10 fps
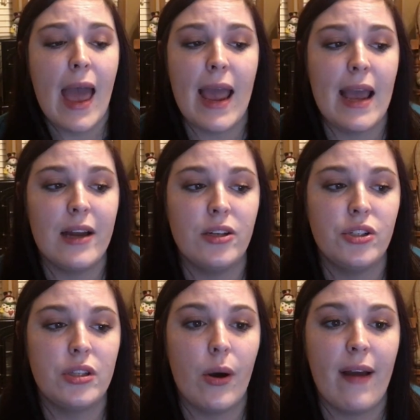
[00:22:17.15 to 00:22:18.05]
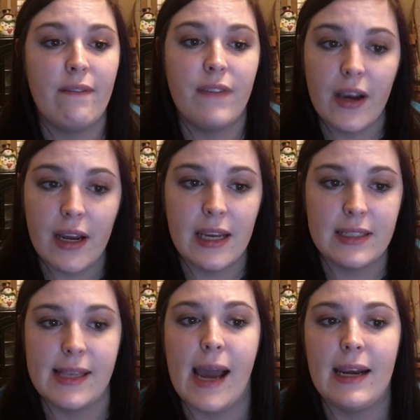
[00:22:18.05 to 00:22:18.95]
and so I'm very
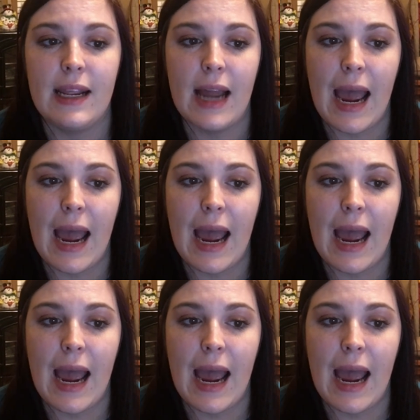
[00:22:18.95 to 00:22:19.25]
excited.